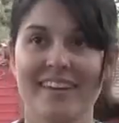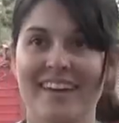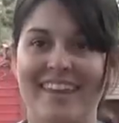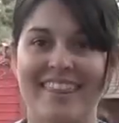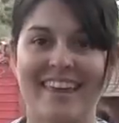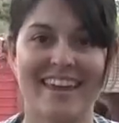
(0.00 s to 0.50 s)

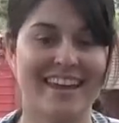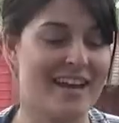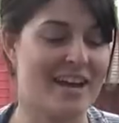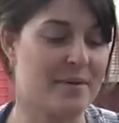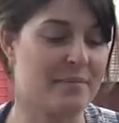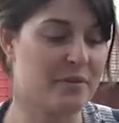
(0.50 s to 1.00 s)
And
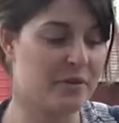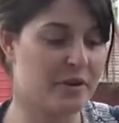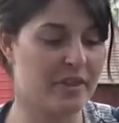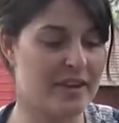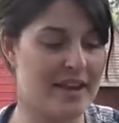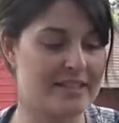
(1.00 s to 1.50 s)
then you go
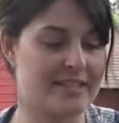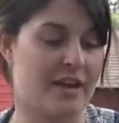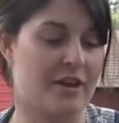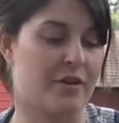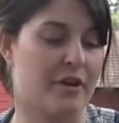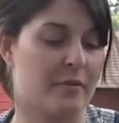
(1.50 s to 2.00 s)
to the next
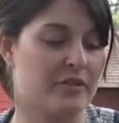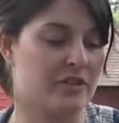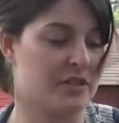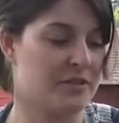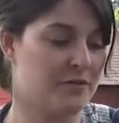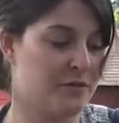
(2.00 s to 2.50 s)
category, which
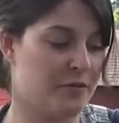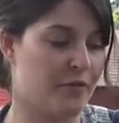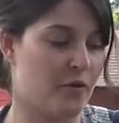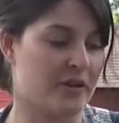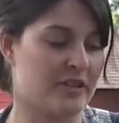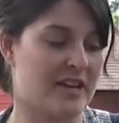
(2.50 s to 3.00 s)
is
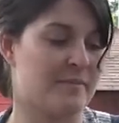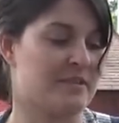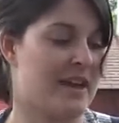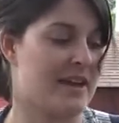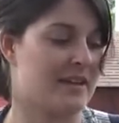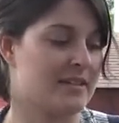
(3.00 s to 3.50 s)
4 times
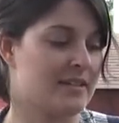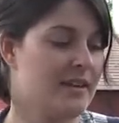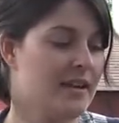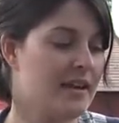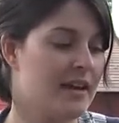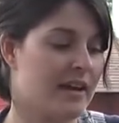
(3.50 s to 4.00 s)
8.
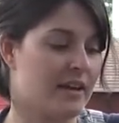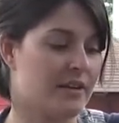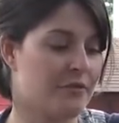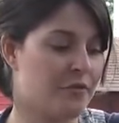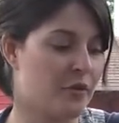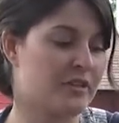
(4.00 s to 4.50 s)

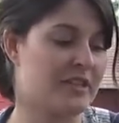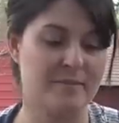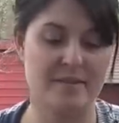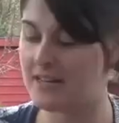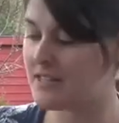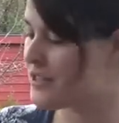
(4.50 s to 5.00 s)
And 4
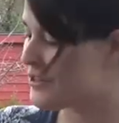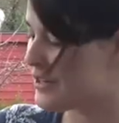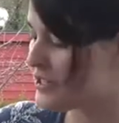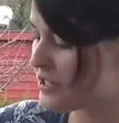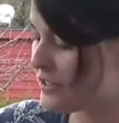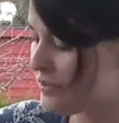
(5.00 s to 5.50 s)
times 8 is
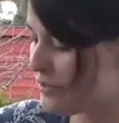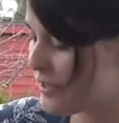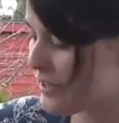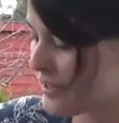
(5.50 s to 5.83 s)
32.